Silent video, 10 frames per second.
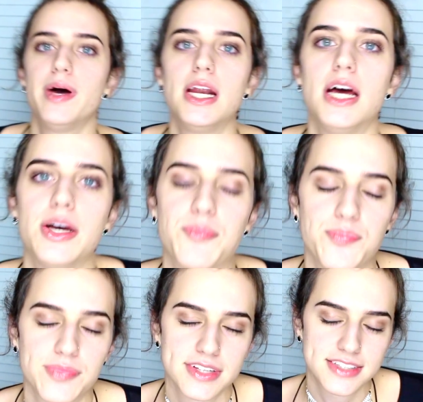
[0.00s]
but
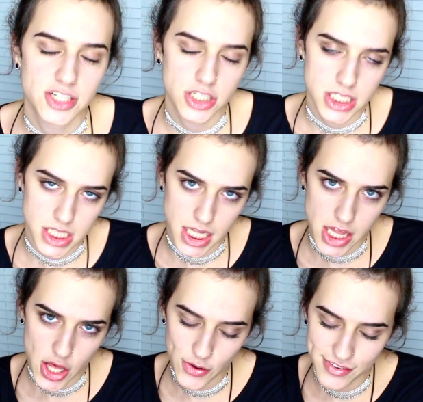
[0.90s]
seriously
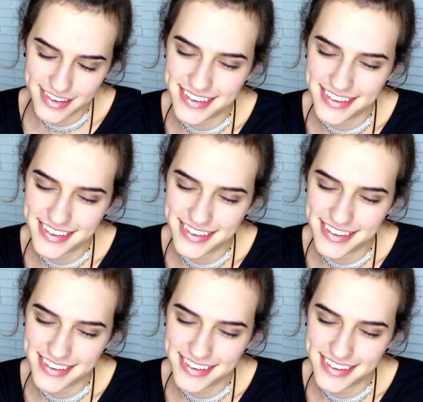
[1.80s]
though,